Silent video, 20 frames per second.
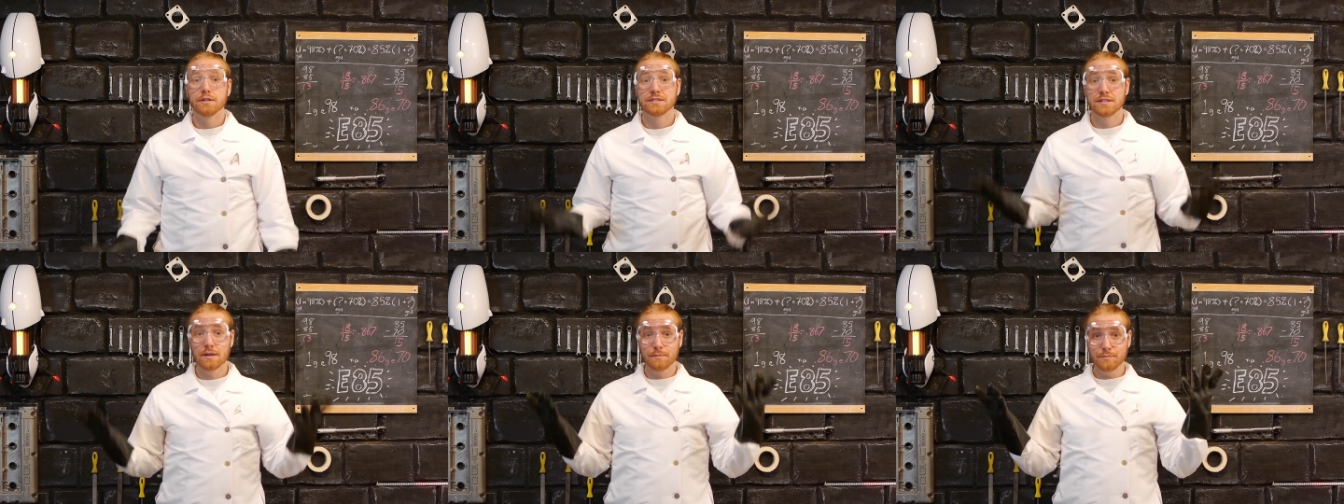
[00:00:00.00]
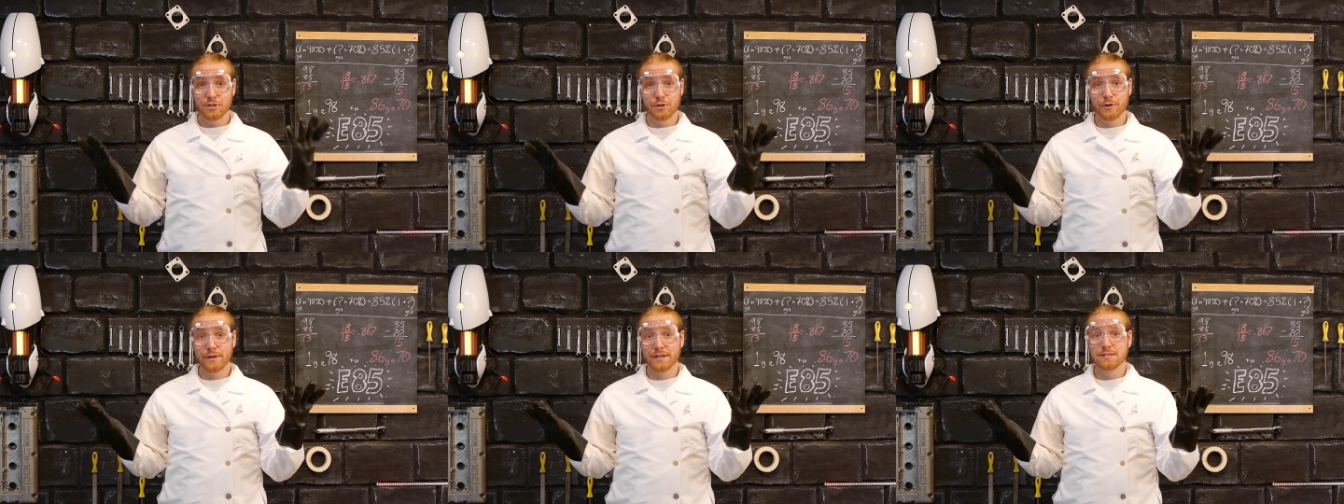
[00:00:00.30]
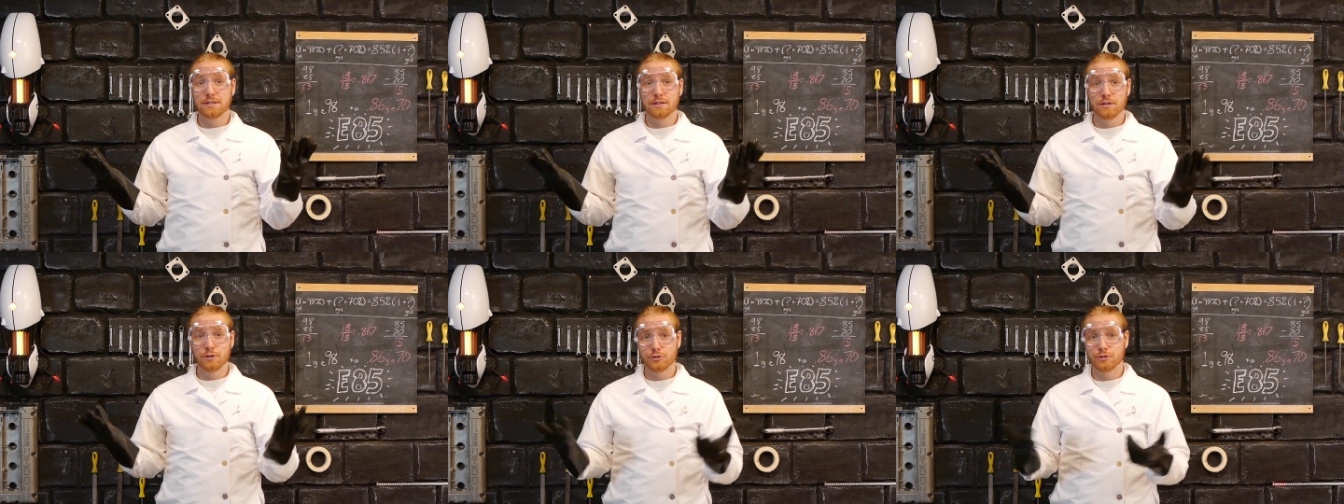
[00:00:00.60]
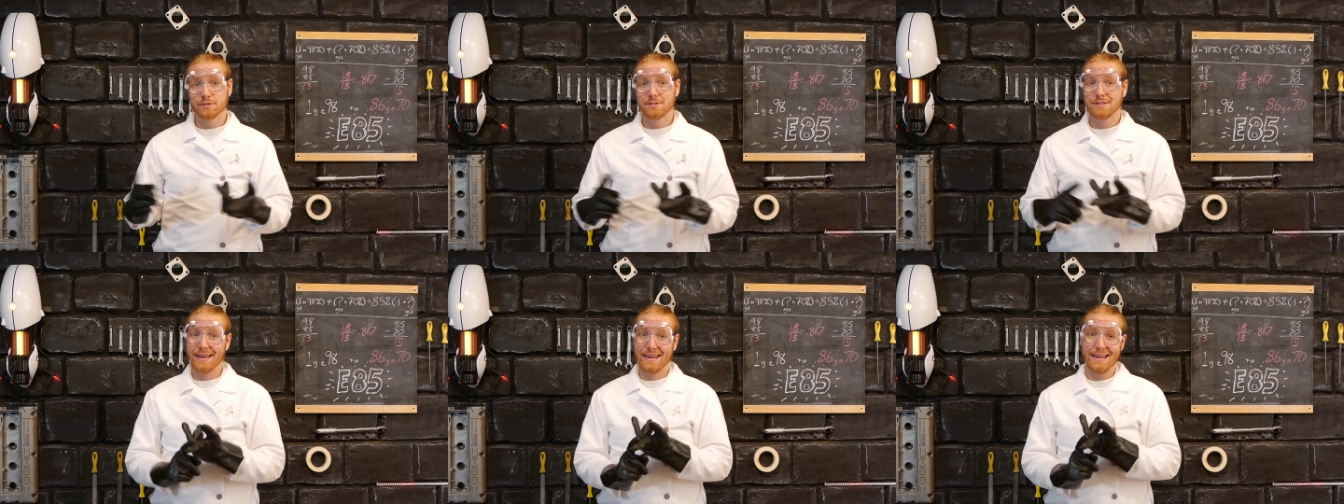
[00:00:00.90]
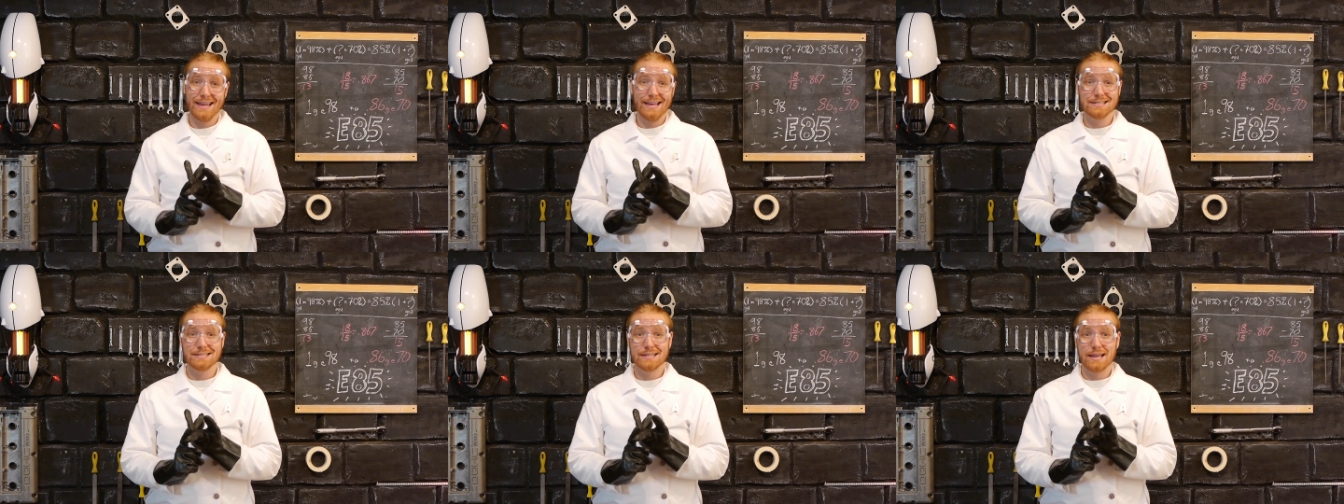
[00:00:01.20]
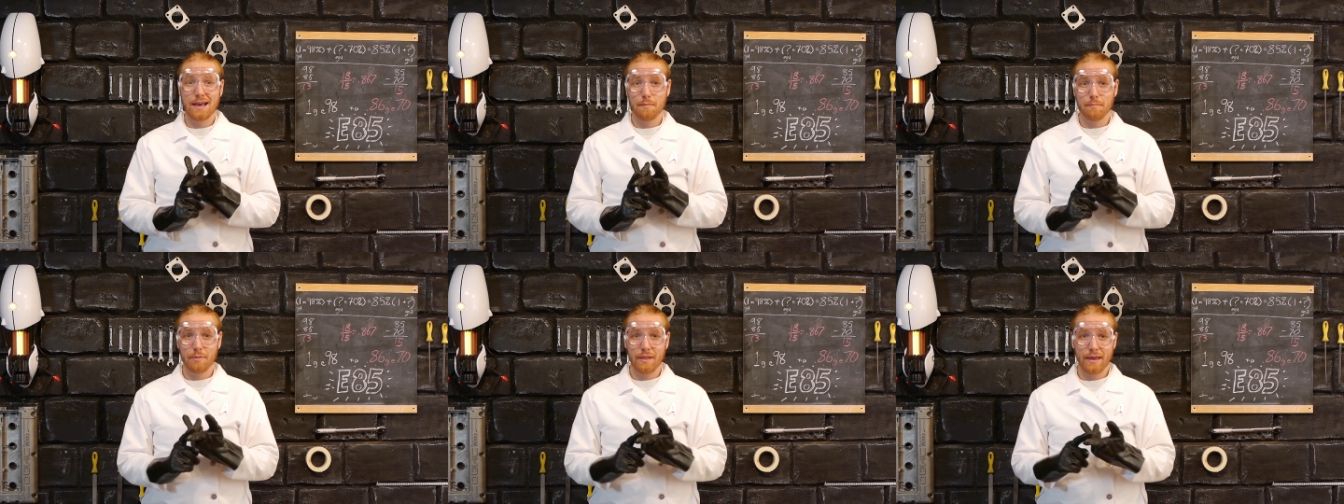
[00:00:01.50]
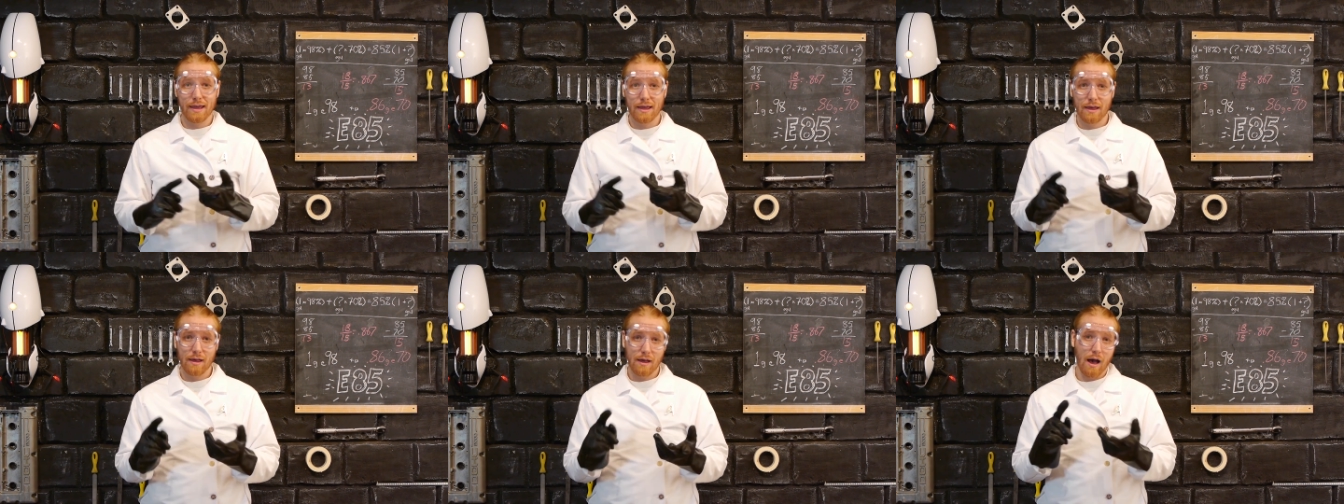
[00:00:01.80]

Some tuning solutions like ECM Link,